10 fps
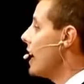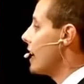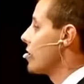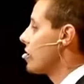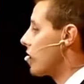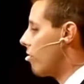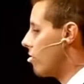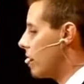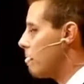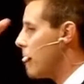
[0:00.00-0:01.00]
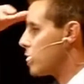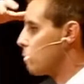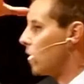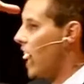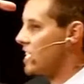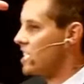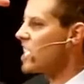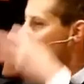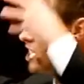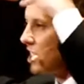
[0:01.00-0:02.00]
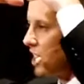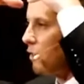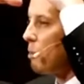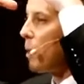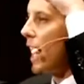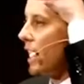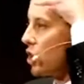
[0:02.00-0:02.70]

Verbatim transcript: has discovered the immense plasticity of the brain.